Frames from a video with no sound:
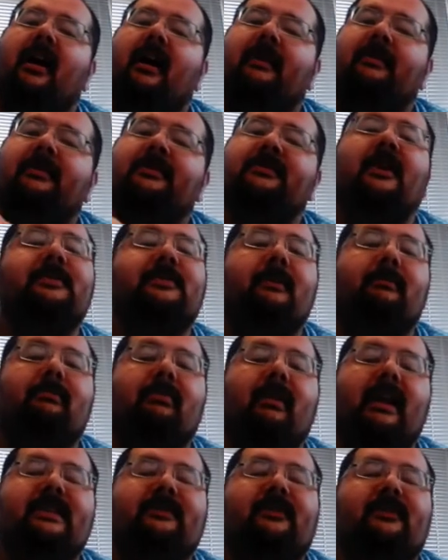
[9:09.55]
There's also a
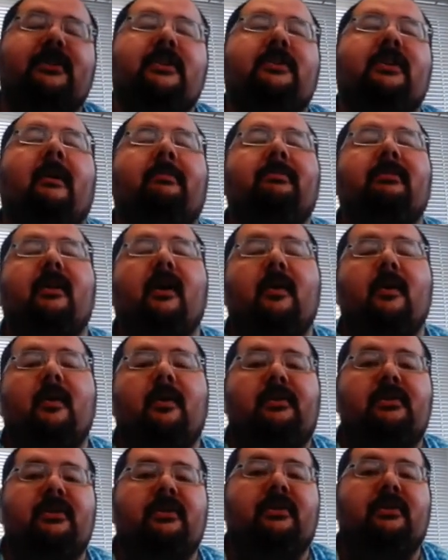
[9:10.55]
place for you to
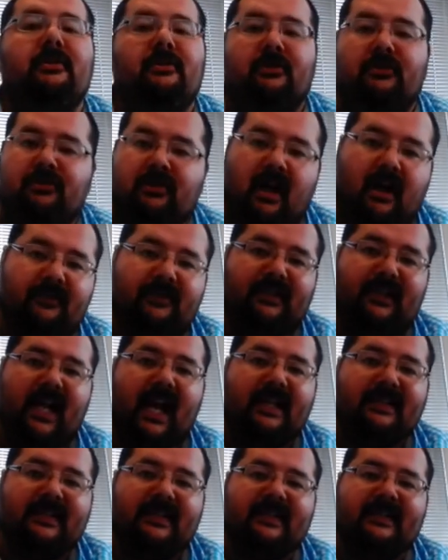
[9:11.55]
upload your driver's
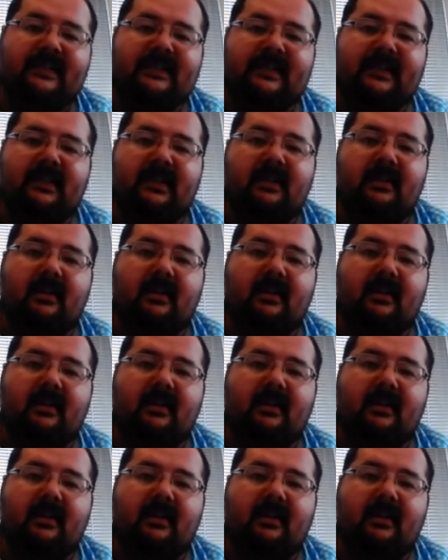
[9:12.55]
license,